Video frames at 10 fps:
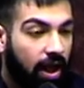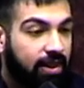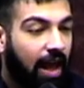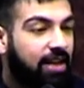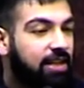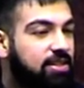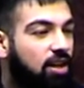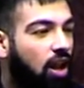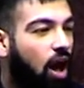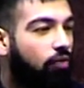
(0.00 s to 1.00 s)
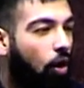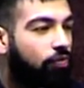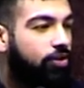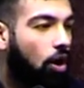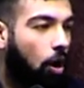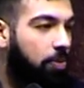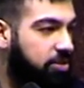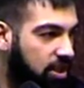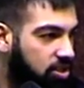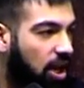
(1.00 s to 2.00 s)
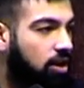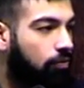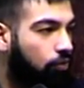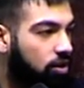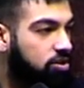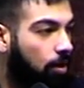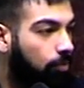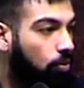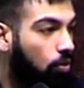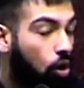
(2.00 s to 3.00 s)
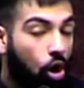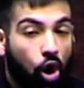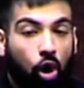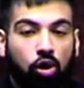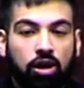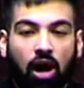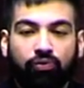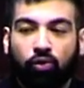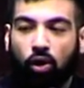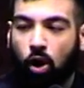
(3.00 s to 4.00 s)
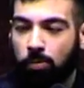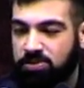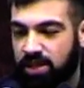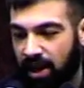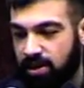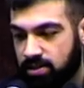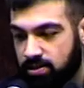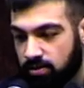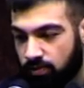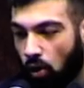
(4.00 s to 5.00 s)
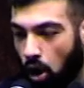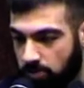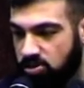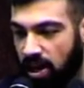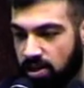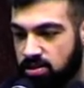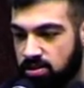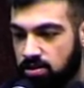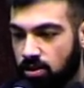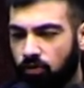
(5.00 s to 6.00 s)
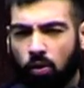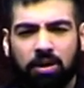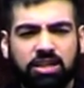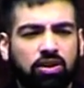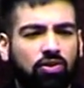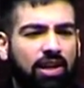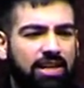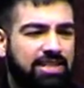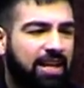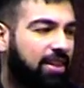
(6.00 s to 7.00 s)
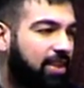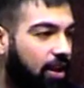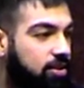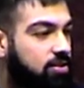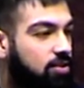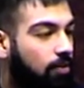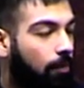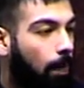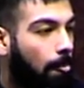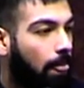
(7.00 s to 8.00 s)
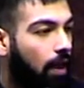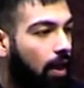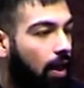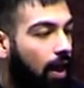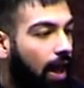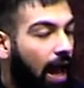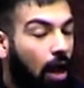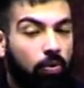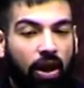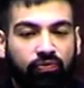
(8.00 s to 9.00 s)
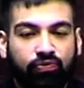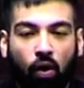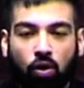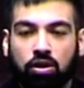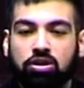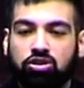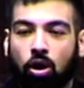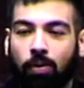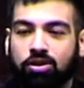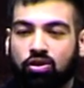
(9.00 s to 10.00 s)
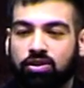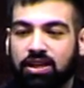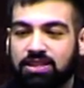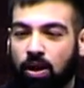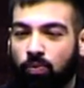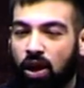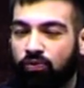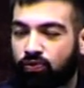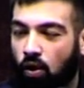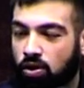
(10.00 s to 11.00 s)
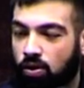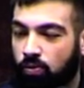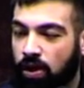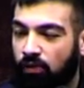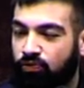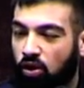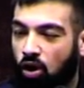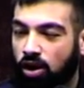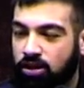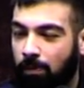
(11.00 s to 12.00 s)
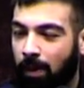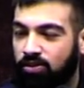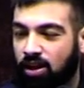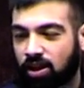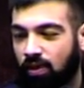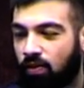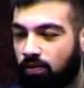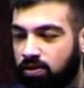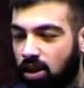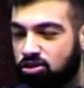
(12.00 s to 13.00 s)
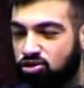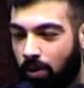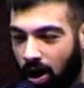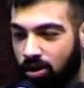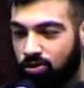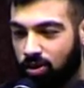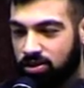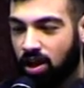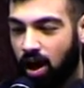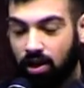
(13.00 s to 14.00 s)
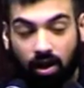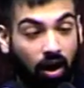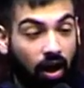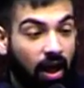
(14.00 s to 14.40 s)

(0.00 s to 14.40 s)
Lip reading: That is the love of the opposite gender, for example. Or love for objects, for materialistic things. And we have focused so much on this that we have forgot about the love of Allah subhanahu wa ta'ala